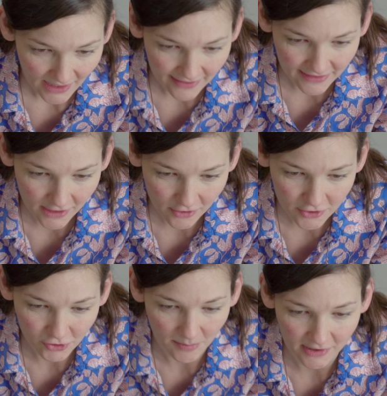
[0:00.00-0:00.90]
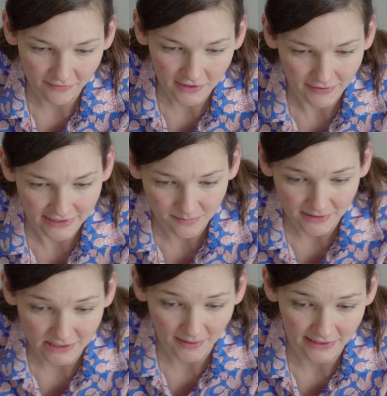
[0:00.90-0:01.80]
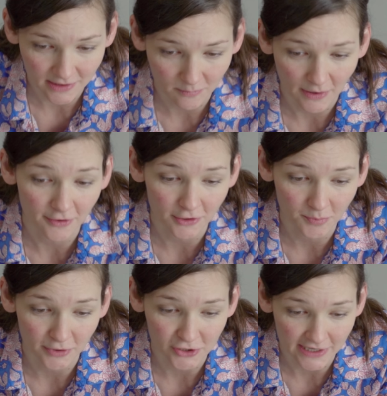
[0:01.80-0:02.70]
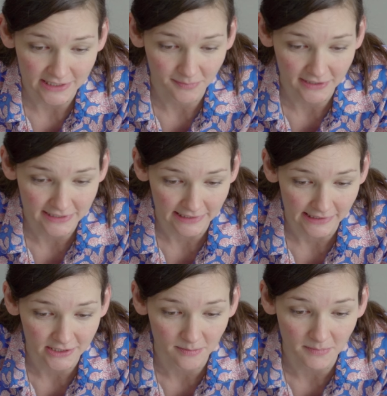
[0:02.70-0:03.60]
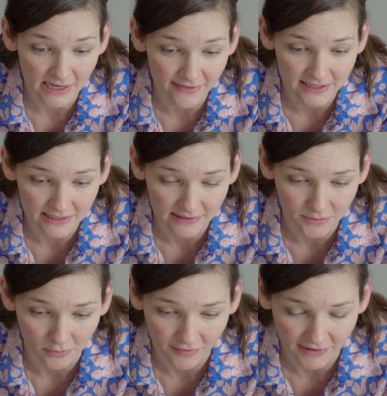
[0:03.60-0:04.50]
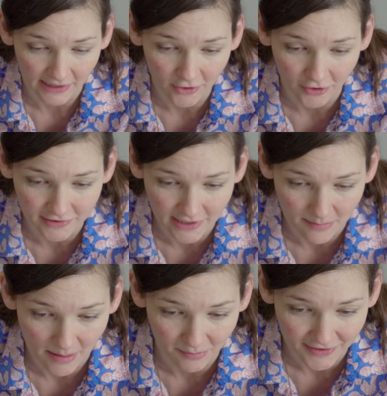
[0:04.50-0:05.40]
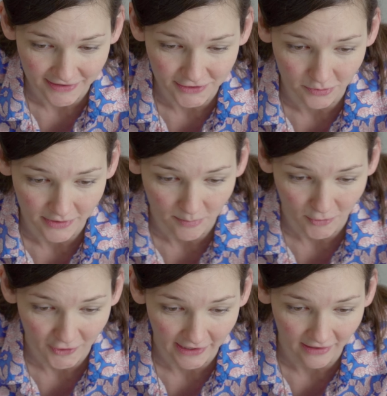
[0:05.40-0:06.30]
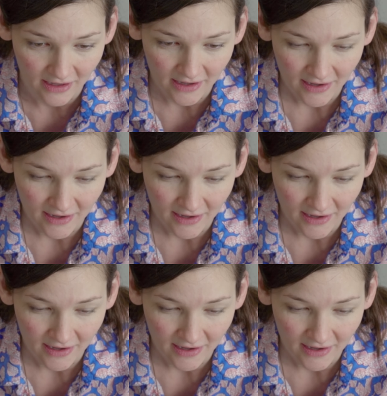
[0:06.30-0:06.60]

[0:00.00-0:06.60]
"I think your enjoyment of this recipe depends on whether you appreciate simplicity. To me, this is the sort of thing cooks come up with at 2 in the morning.